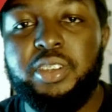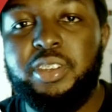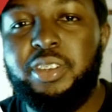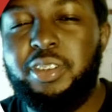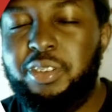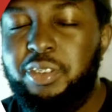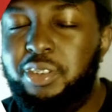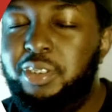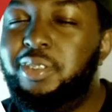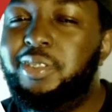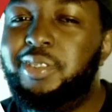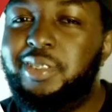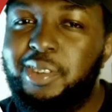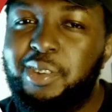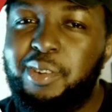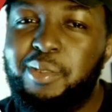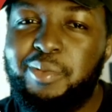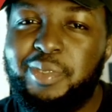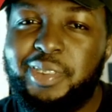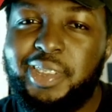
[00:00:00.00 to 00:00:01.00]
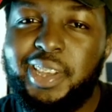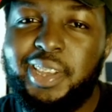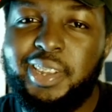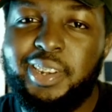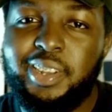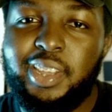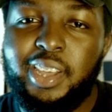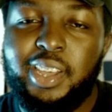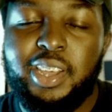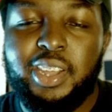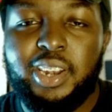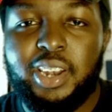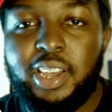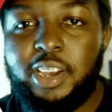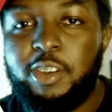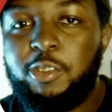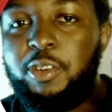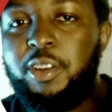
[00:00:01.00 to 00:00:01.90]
You see what I'm saying? Like,